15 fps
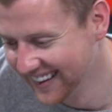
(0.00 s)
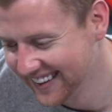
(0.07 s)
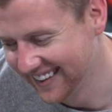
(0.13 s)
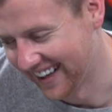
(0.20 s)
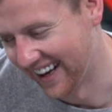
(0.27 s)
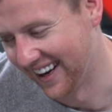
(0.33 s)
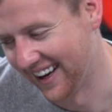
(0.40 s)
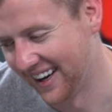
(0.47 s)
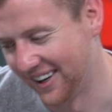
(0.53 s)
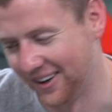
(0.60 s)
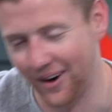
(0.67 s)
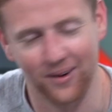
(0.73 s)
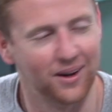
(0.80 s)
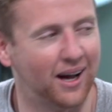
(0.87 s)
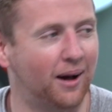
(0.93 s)
Yeah, I don't
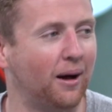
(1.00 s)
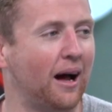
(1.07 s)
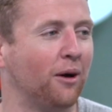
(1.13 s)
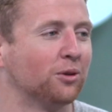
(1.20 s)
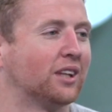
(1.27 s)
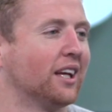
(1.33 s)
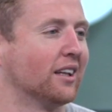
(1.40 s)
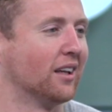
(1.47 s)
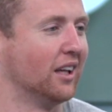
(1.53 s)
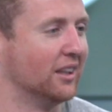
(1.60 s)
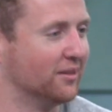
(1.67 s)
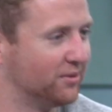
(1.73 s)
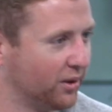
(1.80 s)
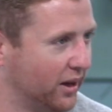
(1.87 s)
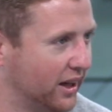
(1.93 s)
know. I'll take
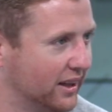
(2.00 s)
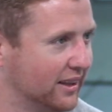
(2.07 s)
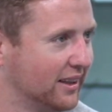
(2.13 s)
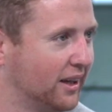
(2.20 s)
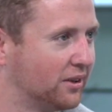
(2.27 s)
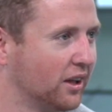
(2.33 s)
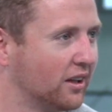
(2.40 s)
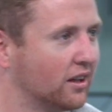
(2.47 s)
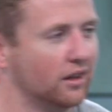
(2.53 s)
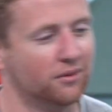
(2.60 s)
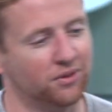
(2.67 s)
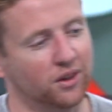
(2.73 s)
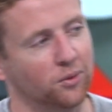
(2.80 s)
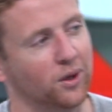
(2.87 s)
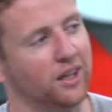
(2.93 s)
Clinton for it. I'll take Clinton
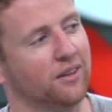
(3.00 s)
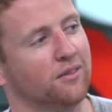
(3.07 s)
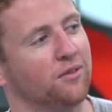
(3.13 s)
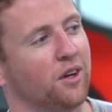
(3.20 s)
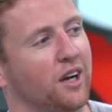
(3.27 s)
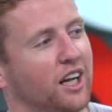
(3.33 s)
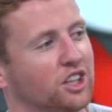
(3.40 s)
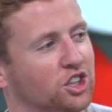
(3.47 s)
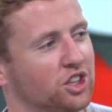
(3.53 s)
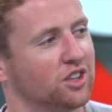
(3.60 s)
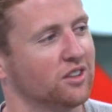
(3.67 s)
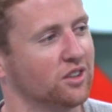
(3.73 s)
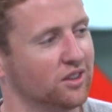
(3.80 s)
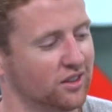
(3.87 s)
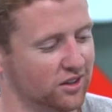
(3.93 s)
for the win. For a nice
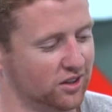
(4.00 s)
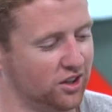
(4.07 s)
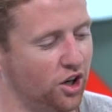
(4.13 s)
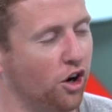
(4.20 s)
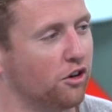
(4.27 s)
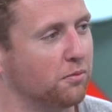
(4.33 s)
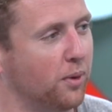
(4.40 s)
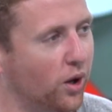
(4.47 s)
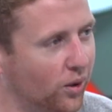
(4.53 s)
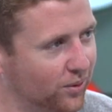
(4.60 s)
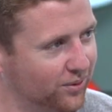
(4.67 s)
curveball.